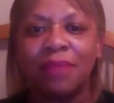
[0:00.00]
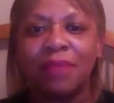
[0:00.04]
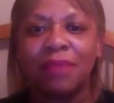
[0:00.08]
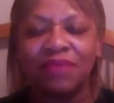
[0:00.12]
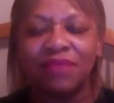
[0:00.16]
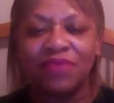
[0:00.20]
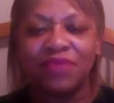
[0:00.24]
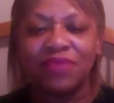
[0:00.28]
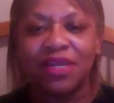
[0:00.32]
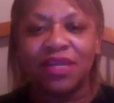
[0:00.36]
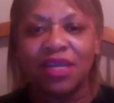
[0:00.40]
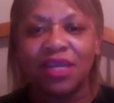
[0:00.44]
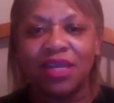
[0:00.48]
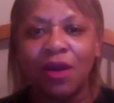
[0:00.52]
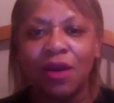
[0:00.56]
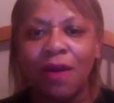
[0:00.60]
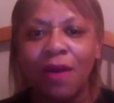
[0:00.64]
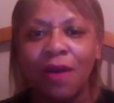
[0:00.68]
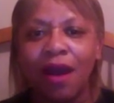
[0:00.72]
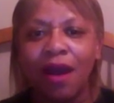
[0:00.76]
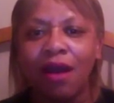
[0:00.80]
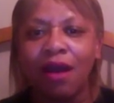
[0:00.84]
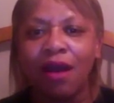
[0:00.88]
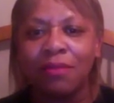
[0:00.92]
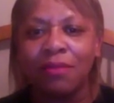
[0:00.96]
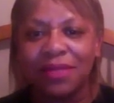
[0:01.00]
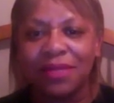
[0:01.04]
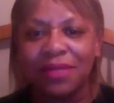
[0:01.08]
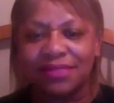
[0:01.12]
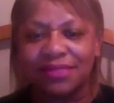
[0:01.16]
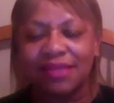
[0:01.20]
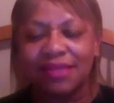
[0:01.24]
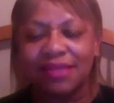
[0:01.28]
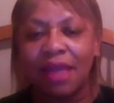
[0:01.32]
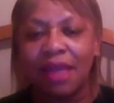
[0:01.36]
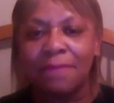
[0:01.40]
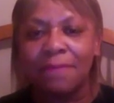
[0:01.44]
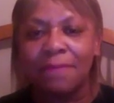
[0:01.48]
video or my
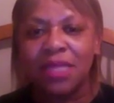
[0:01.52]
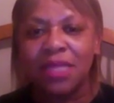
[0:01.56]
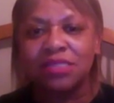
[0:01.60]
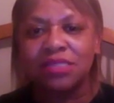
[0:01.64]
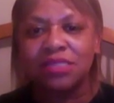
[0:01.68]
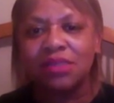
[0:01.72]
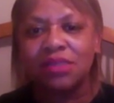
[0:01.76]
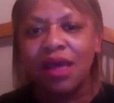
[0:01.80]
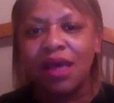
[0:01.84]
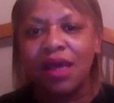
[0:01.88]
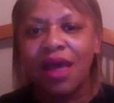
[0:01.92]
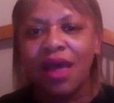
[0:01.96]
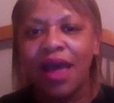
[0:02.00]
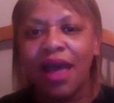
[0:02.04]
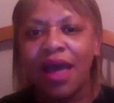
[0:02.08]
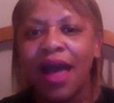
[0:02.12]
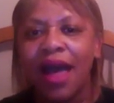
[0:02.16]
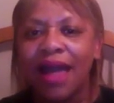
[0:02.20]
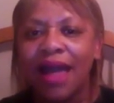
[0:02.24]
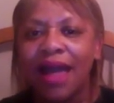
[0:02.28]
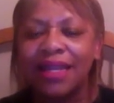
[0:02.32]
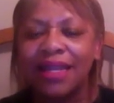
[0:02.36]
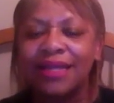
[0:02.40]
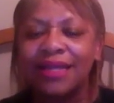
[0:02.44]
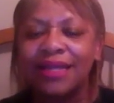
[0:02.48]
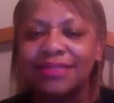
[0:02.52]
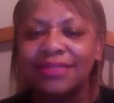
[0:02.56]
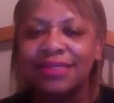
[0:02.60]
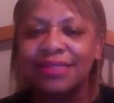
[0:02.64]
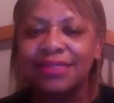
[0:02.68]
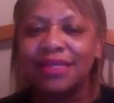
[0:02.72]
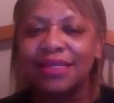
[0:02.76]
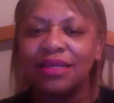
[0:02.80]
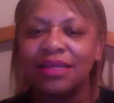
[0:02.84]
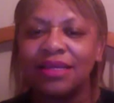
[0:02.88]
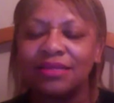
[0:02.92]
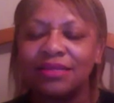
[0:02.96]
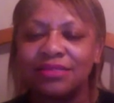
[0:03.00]
statements, I'd like
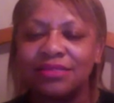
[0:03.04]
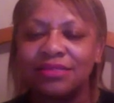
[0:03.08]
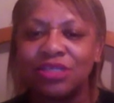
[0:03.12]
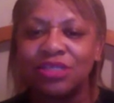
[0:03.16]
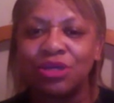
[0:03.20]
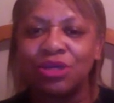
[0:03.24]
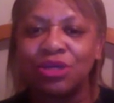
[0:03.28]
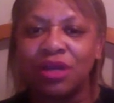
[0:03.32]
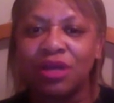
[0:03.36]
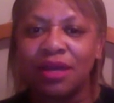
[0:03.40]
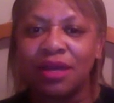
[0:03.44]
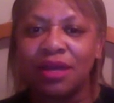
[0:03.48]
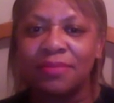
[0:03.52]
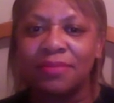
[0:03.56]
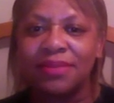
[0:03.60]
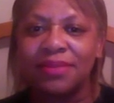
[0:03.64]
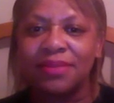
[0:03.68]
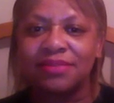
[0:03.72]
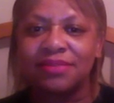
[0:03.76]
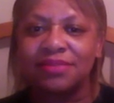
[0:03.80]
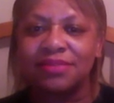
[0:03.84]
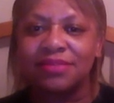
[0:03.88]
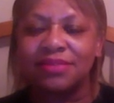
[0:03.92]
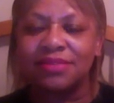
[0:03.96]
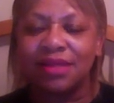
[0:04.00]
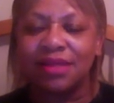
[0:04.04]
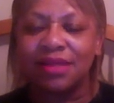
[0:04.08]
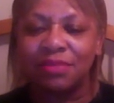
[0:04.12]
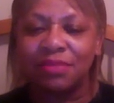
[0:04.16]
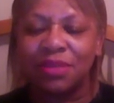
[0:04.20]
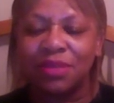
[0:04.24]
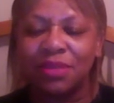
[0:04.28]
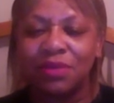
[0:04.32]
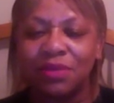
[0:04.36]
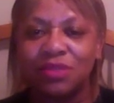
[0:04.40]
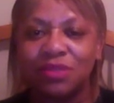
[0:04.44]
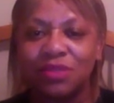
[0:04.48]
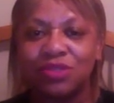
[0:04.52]
to see your comments down
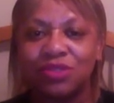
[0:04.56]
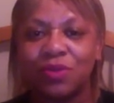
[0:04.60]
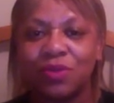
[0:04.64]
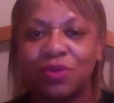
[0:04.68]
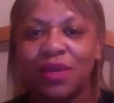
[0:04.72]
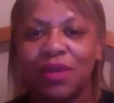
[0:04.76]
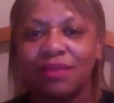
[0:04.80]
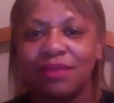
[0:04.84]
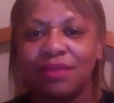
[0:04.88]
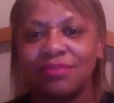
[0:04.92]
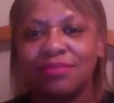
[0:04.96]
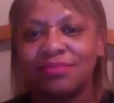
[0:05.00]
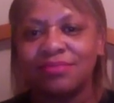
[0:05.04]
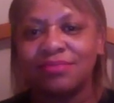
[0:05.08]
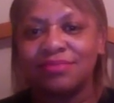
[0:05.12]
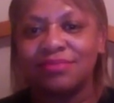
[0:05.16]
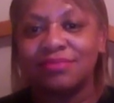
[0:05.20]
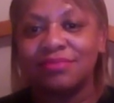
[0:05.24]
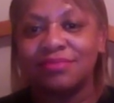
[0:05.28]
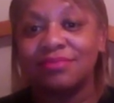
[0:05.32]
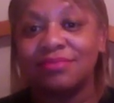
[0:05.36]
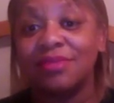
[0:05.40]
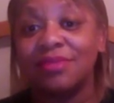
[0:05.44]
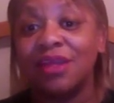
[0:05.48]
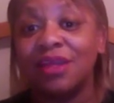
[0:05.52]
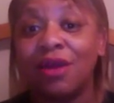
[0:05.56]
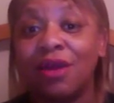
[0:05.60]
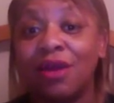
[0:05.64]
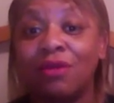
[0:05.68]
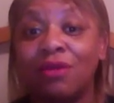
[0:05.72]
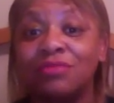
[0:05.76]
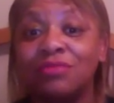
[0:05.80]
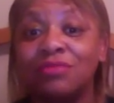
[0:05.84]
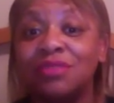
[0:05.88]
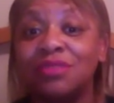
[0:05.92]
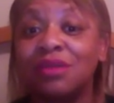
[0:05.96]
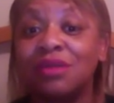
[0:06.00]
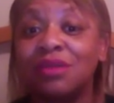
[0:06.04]
below the screen.
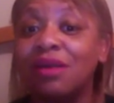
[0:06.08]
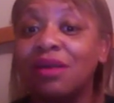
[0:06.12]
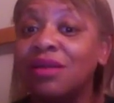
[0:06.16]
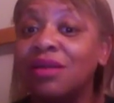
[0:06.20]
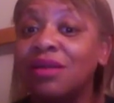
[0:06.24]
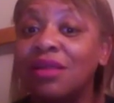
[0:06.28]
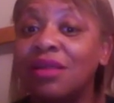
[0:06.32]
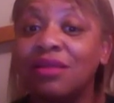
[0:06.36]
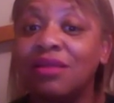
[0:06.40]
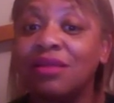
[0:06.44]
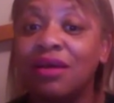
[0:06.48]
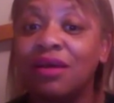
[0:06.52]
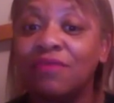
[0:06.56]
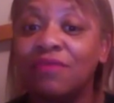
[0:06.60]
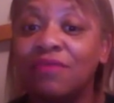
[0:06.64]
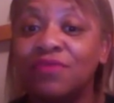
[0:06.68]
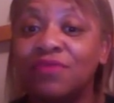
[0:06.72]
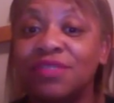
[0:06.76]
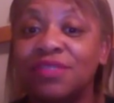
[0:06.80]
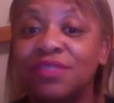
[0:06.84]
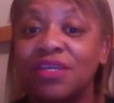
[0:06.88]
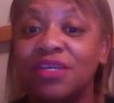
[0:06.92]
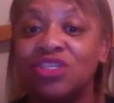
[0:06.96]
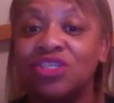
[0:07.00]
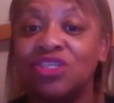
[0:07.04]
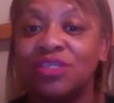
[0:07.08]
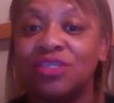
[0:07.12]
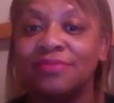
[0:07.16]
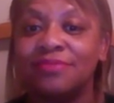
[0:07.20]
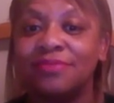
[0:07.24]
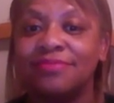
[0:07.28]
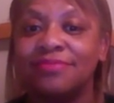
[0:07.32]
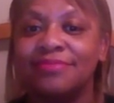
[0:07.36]
Start another conversation.